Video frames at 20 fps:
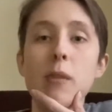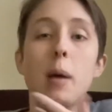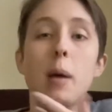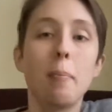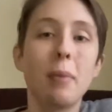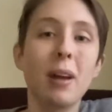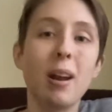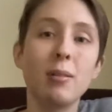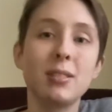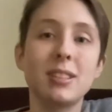
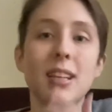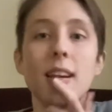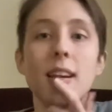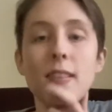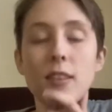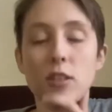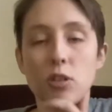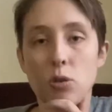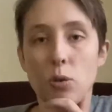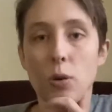but I was getting
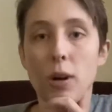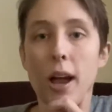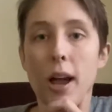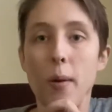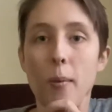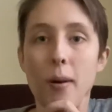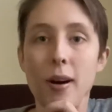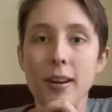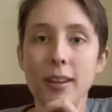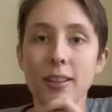the story I
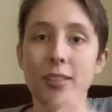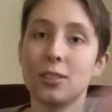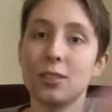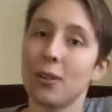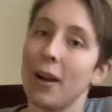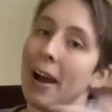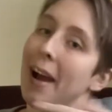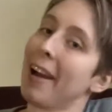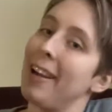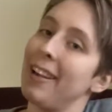wanted, so
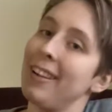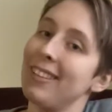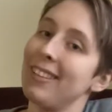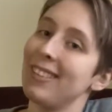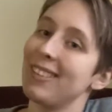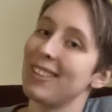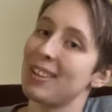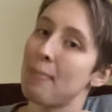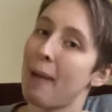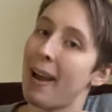I
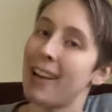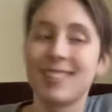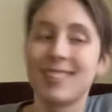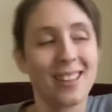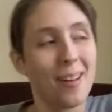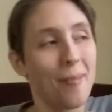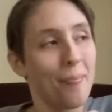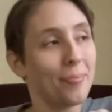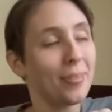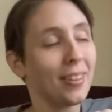looked past
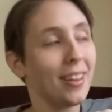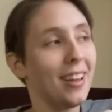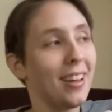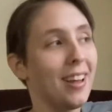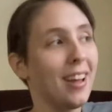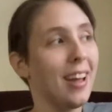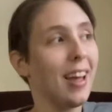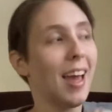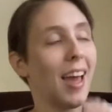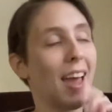them.
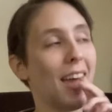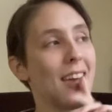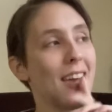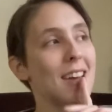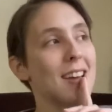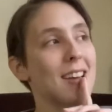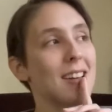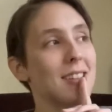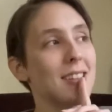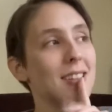
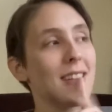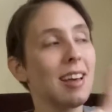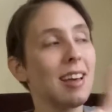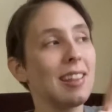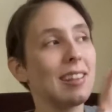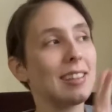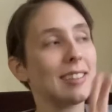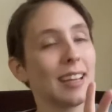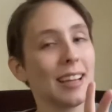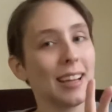And
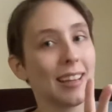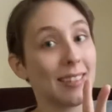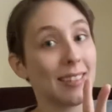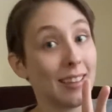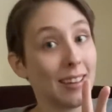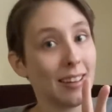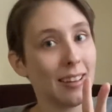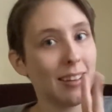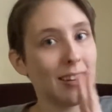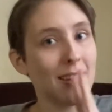the second
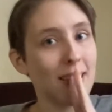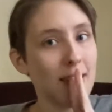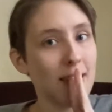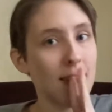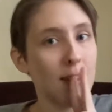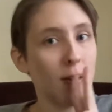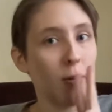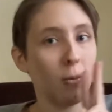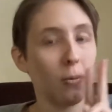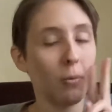thing,
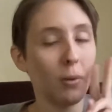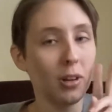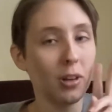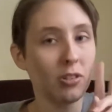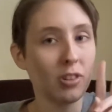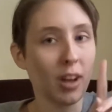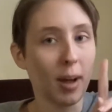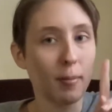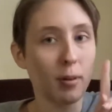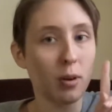
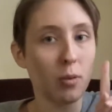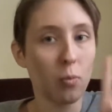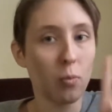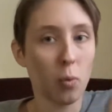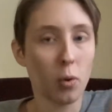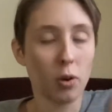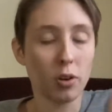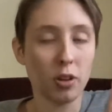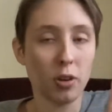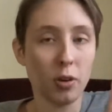which I'm going to
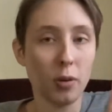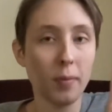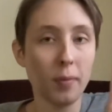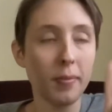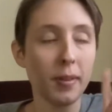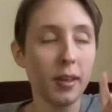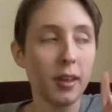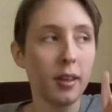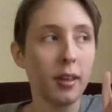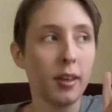warn you,
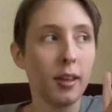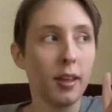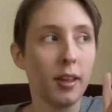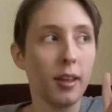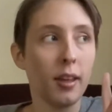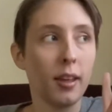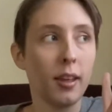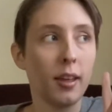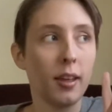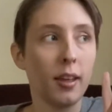
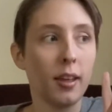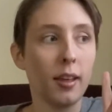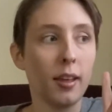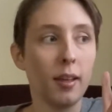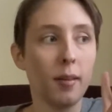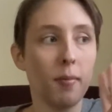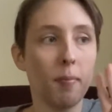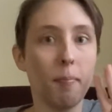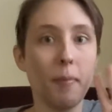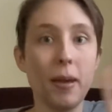
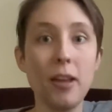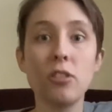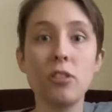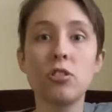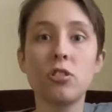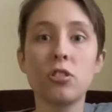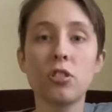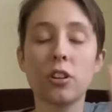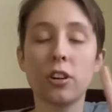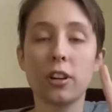make
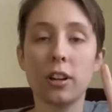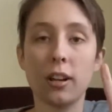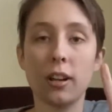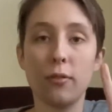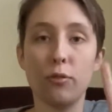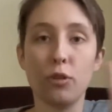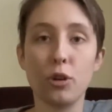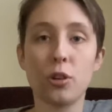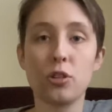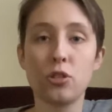sure
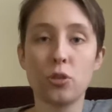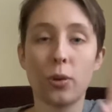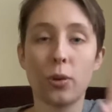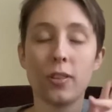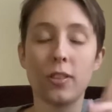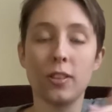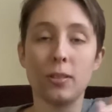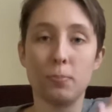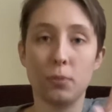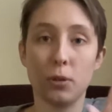if you're
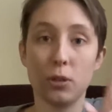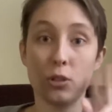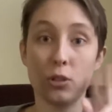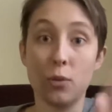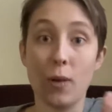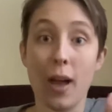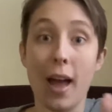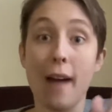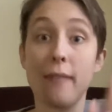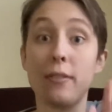enjoying this book to
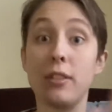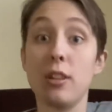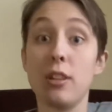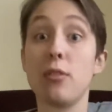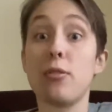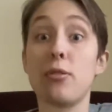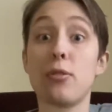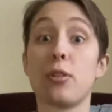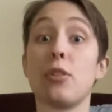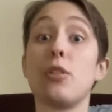have the
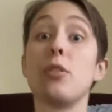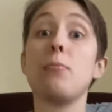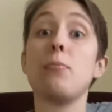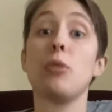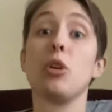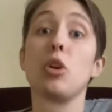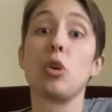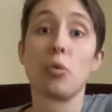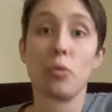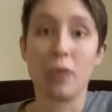third
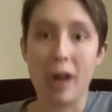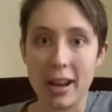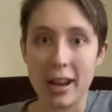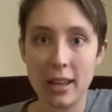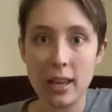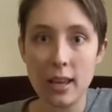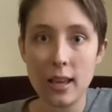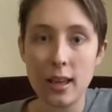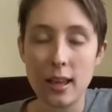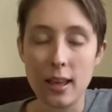book
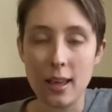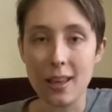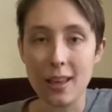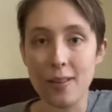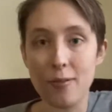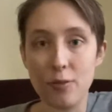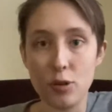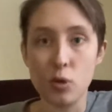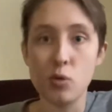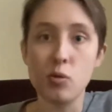ready.
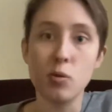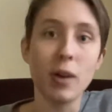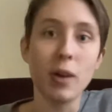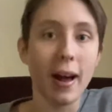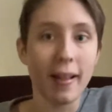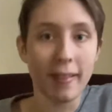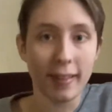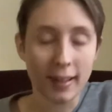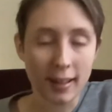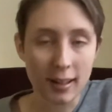If you do
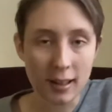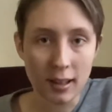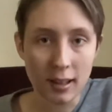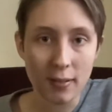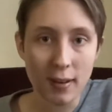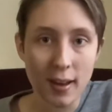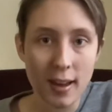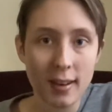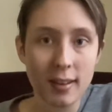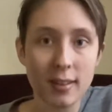not like
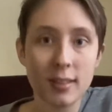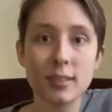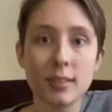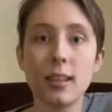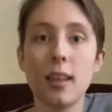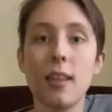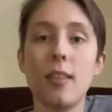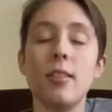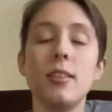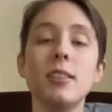cliffhangers,
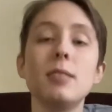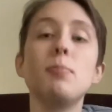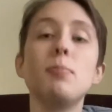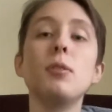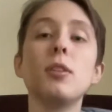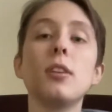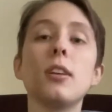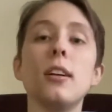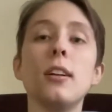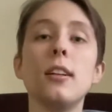this
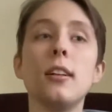book